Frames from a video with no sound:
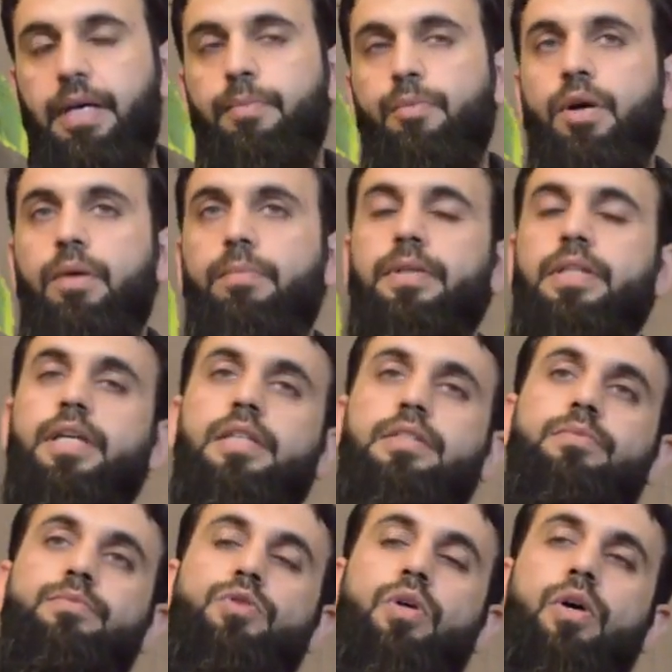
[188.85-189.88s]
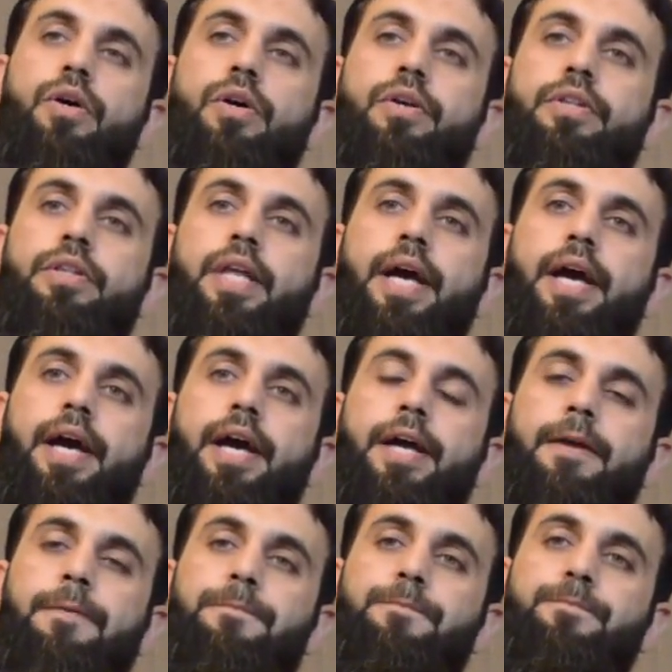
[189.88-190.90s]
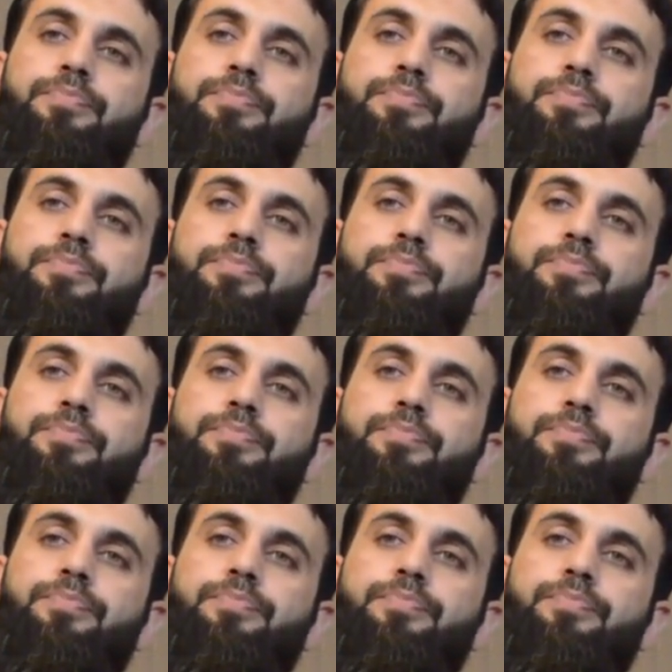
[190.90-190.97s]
Muhammad Qasim saw that